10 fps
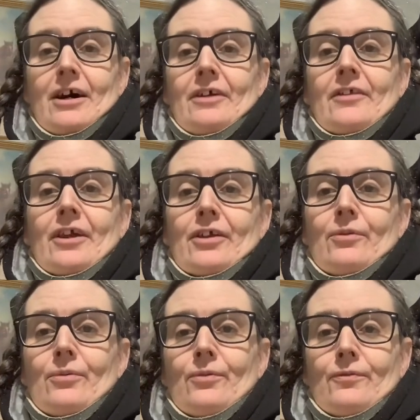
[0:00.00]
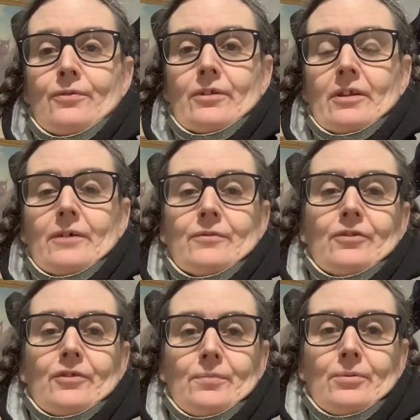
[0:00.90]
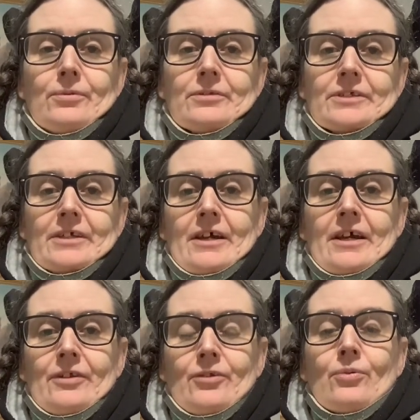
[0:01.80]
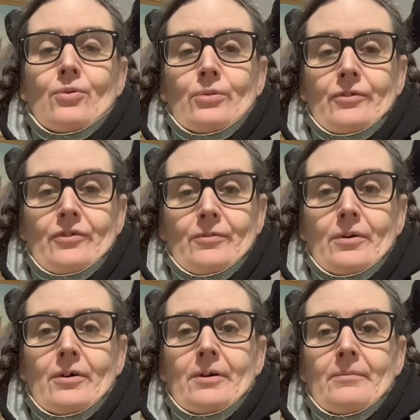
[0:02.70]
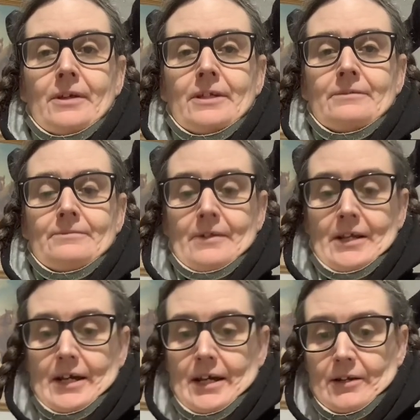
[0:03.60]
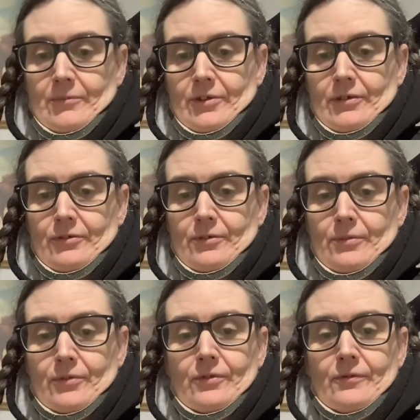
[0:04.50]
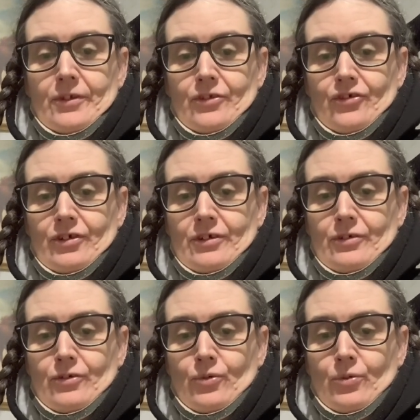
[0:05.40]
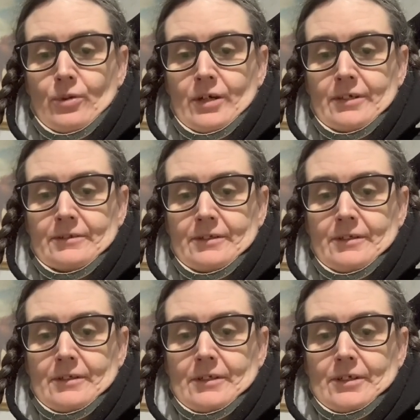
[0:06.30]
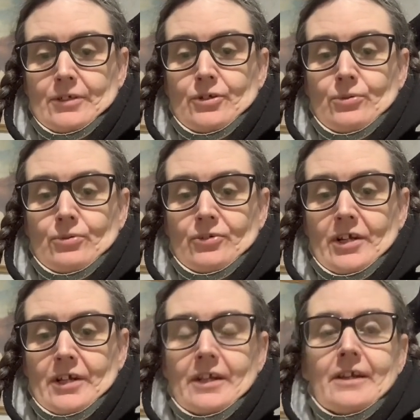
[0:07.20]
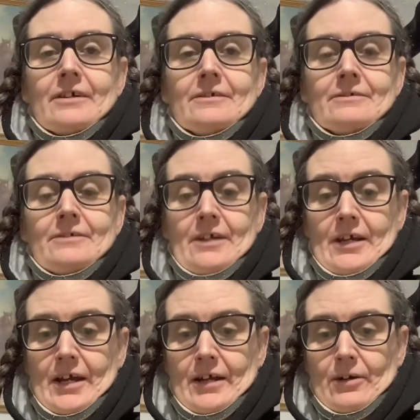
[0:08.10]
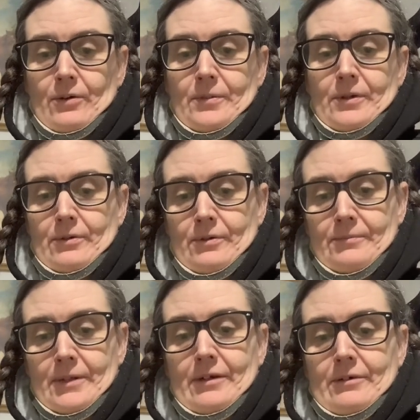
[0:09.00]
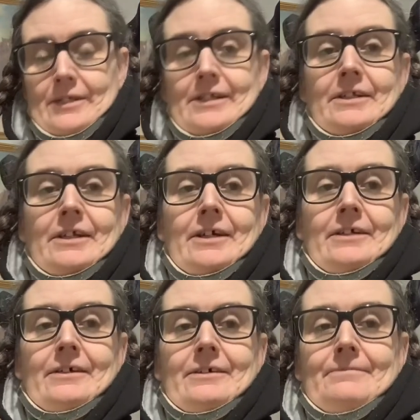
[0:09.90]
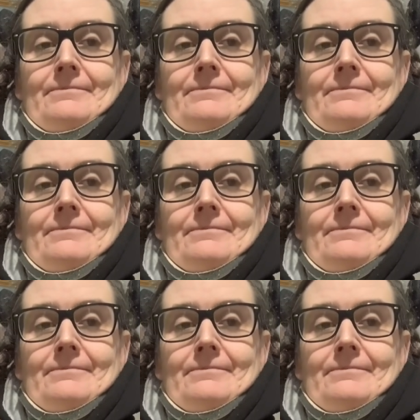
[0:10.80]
And thank you all for the love and support. And you all inspire me. And I'm sending you positive energy your way. You all take care. And I'll be on back on again later.